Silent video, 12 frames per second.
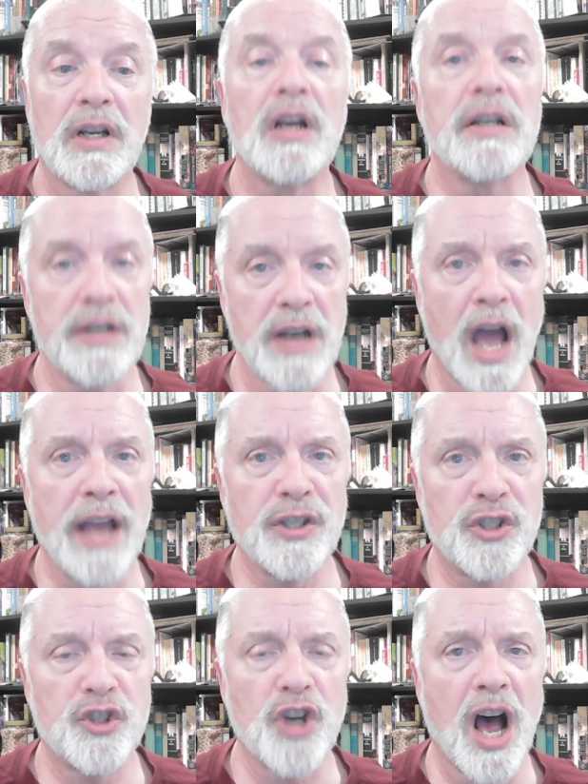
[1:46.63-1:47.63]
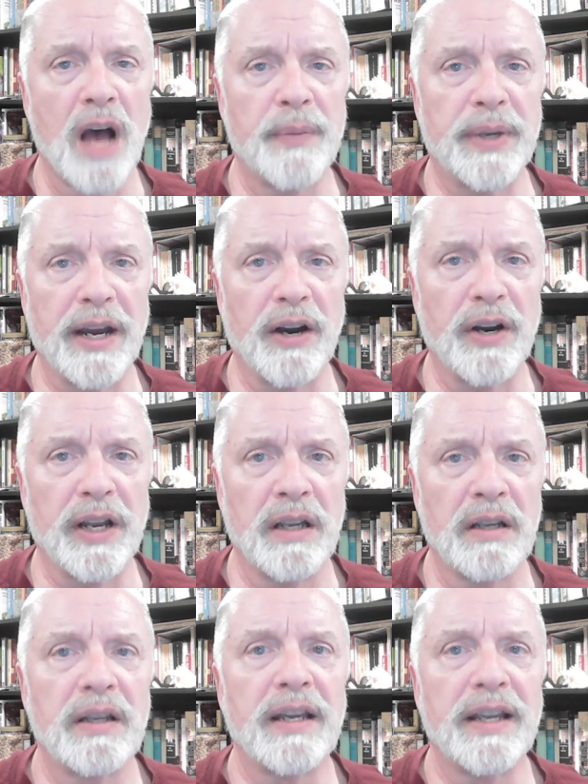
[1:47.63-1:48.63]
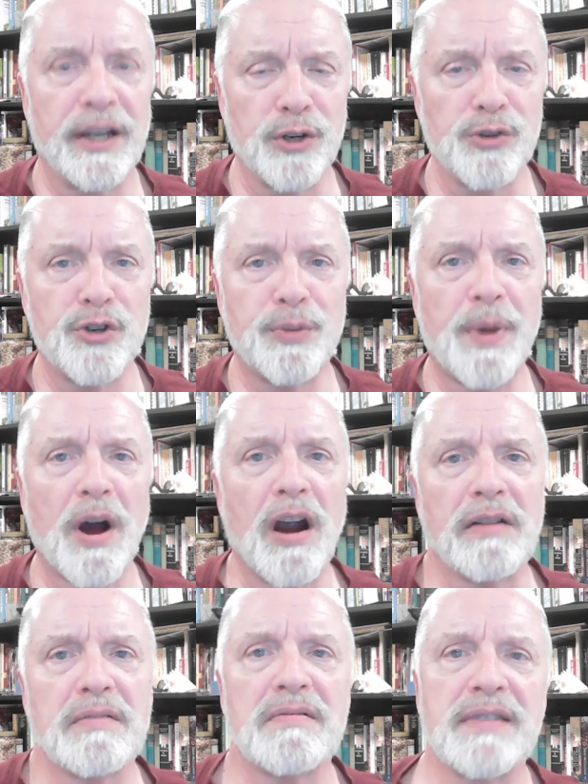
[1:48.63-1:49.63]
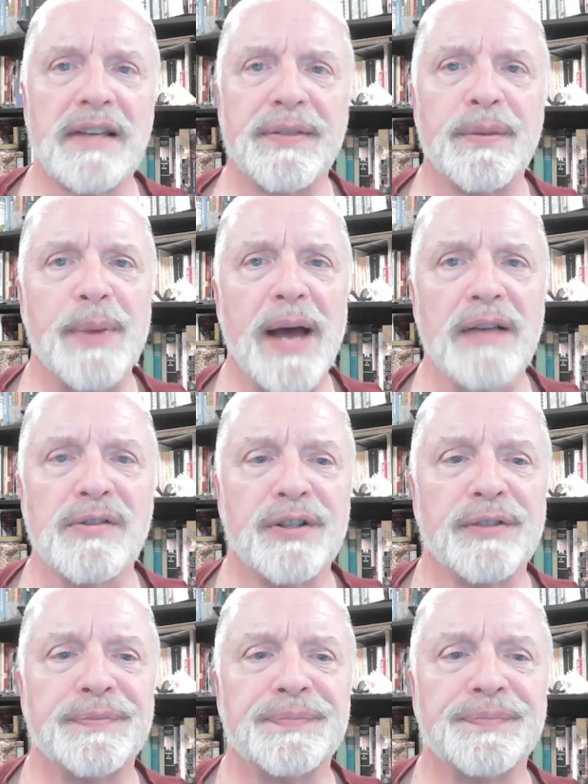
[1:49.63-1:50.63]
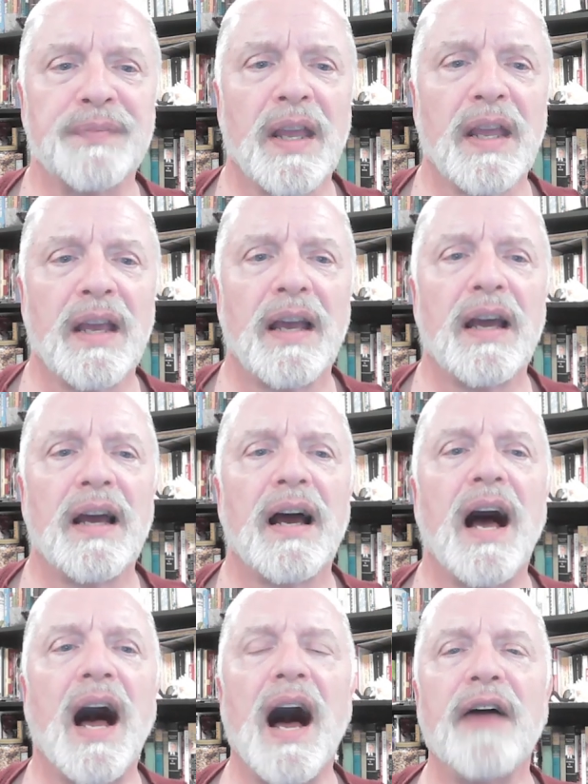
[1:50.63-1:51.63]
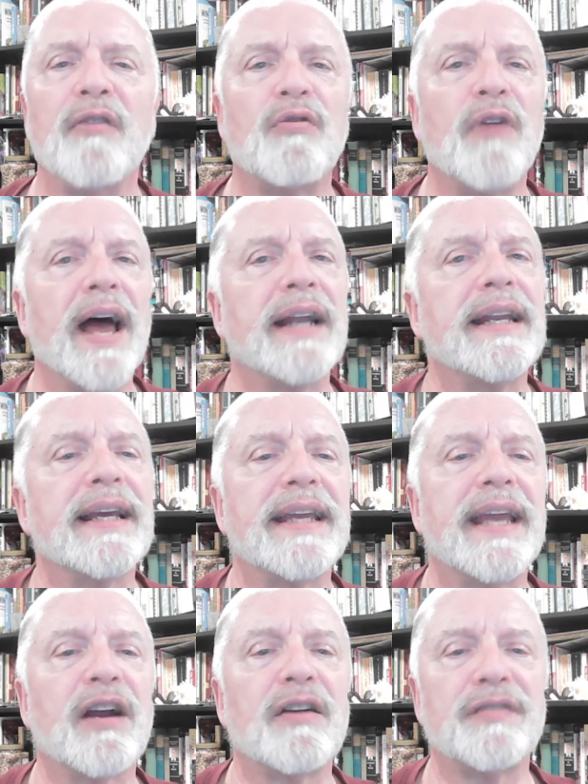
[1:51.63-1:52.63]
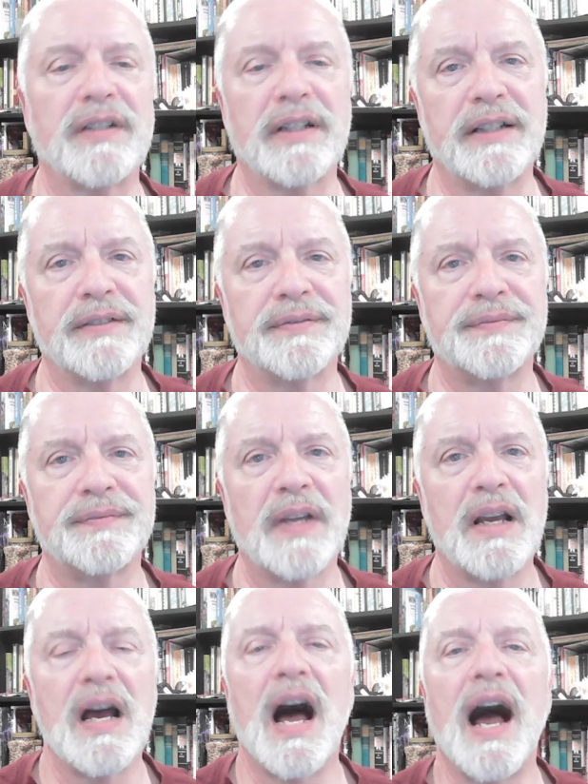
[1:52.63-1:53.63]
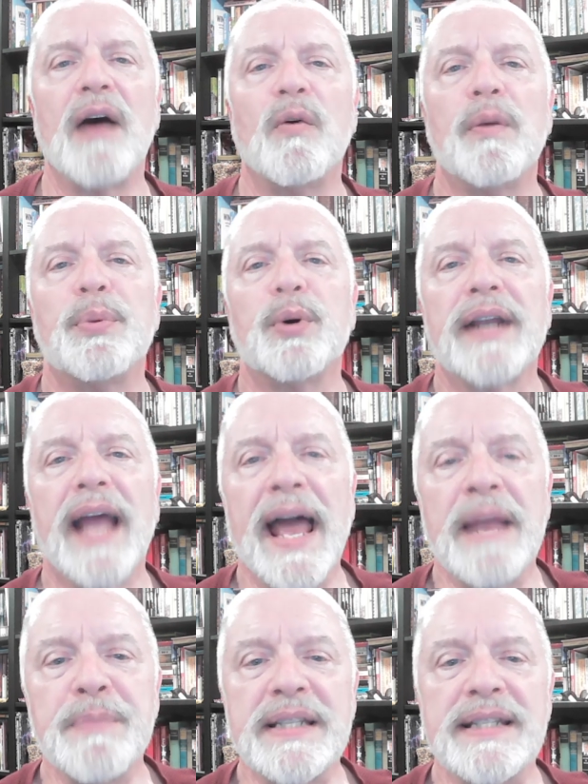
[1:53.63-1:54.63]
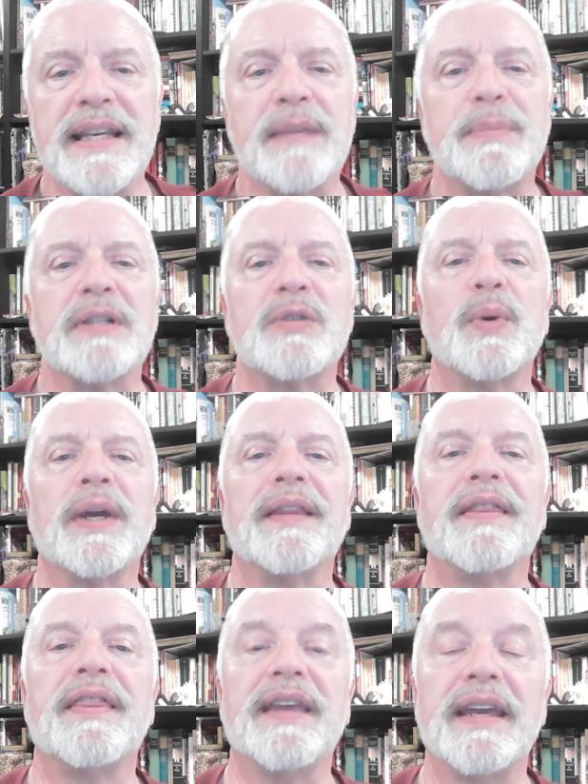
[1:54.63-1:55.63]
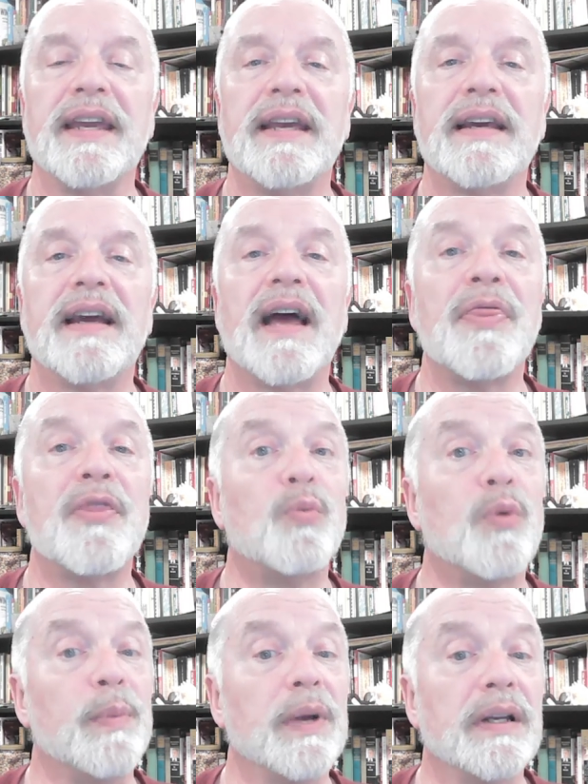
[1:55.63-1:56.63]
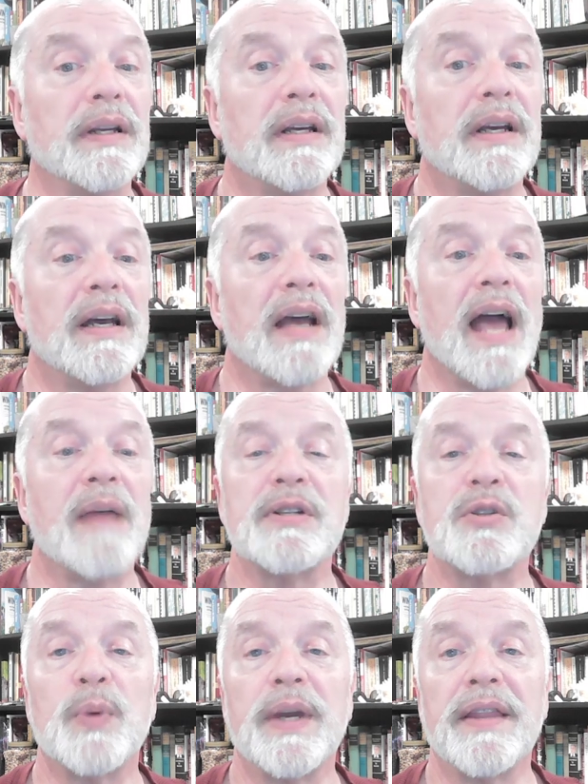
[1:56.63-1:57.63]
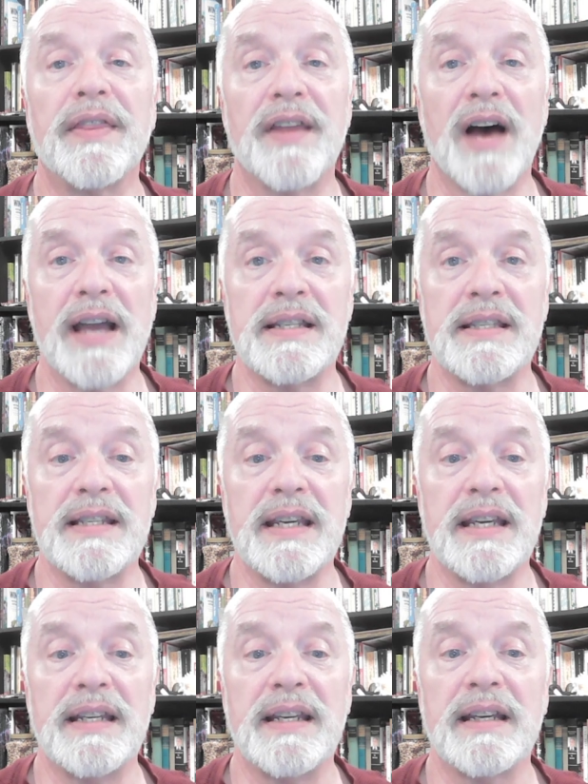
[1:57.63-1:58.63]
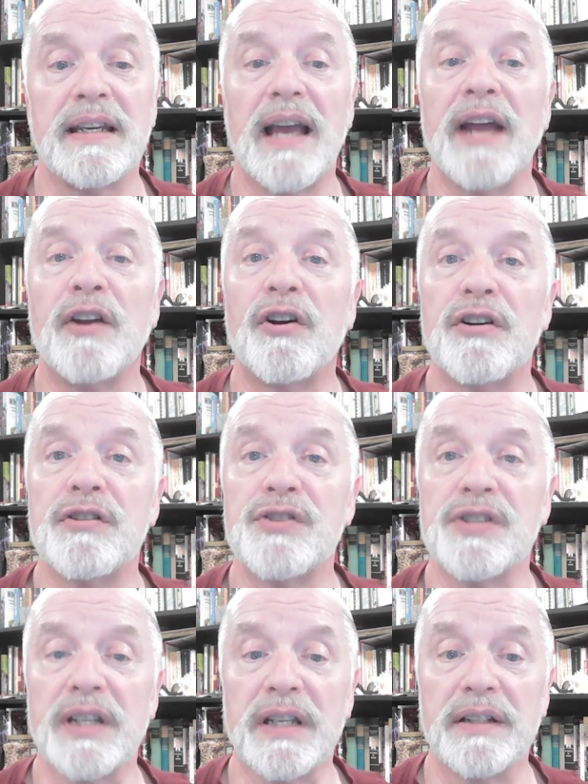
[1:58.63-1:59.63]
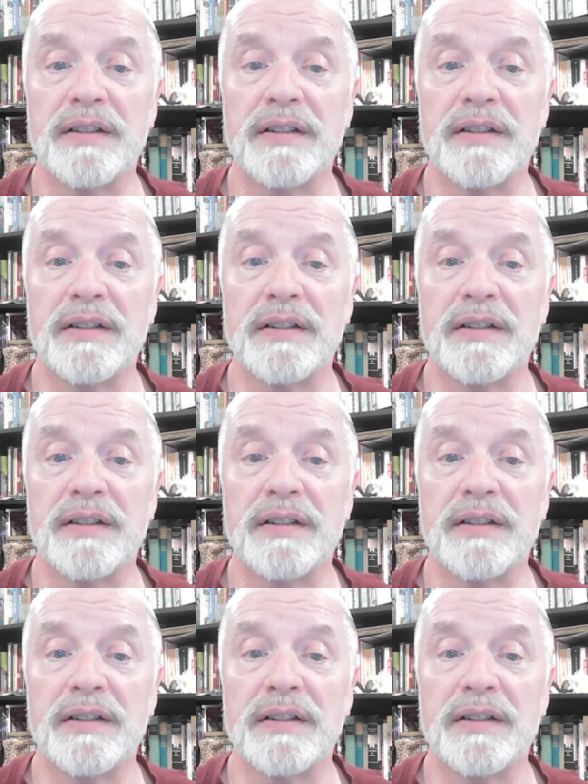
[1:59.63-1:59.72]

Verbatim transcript: Nice job, Gary. Here's your part, said the pastor. I read carefully. I will put enmity between thee and the woman, and between thy seed and her seed.